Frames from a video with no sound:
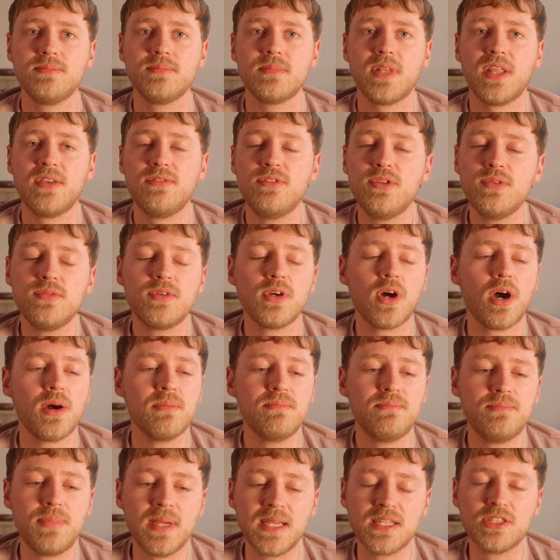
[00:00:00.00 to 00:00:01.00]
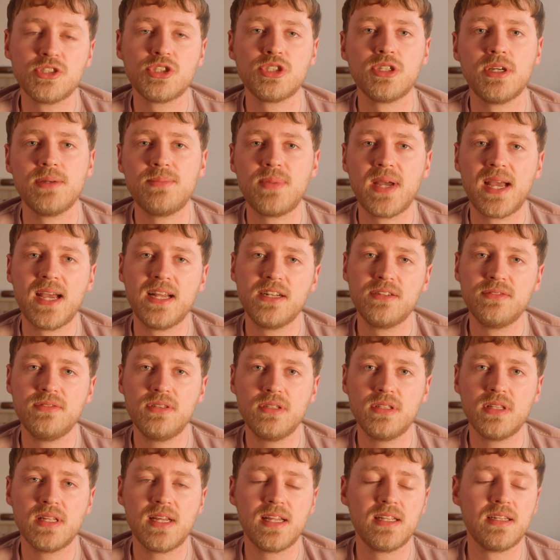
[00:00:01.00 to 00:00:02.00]
If you've got a big trip ahead of
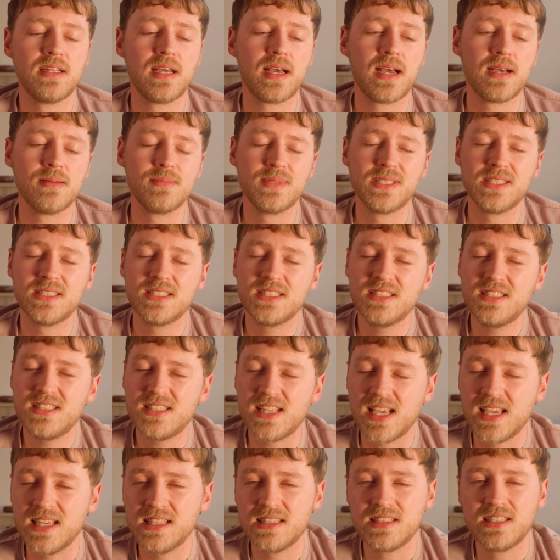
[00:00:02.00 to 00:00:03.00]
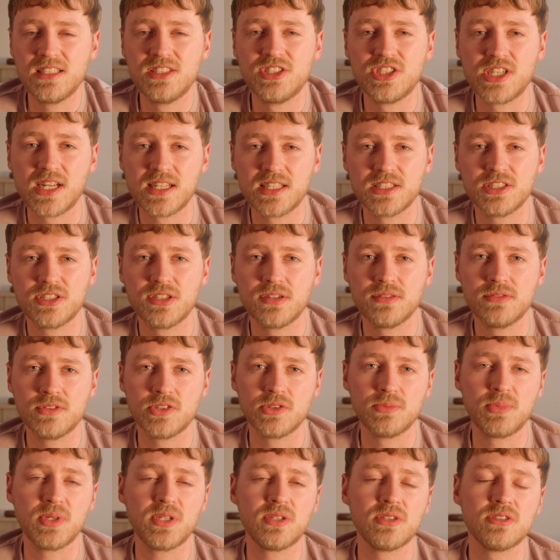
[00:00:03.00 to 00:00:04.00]
you, then I'm insanely jealous of you
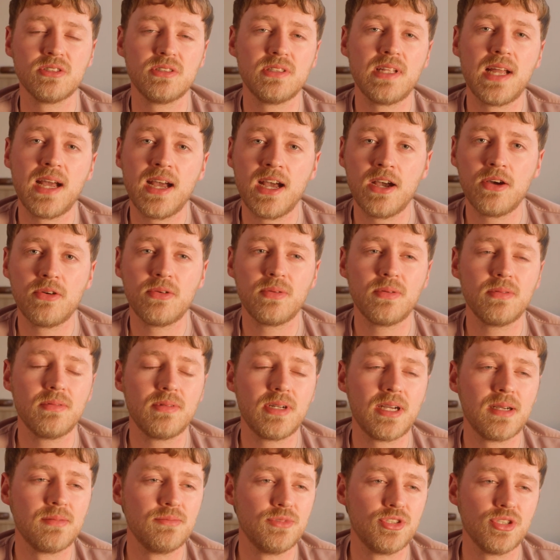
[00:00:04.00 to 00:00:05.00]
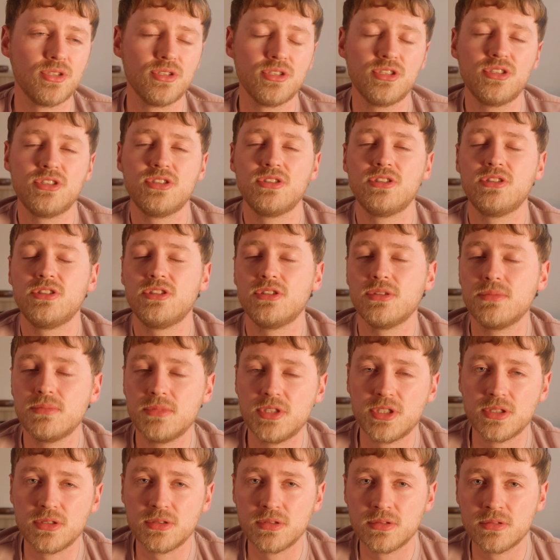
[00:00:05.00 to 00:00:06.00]
because now I'm just some
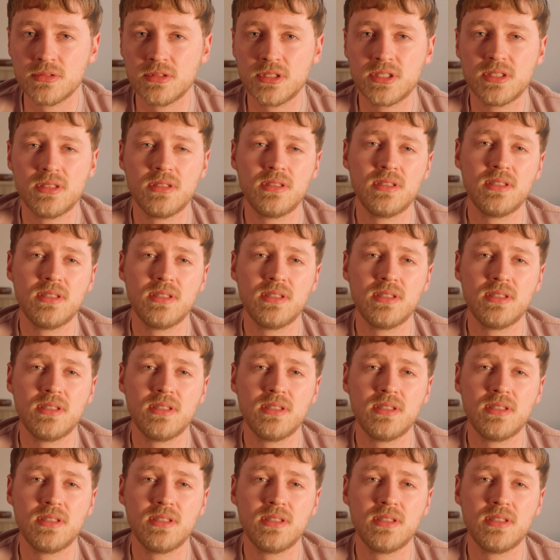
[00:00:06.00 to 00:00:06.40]
dude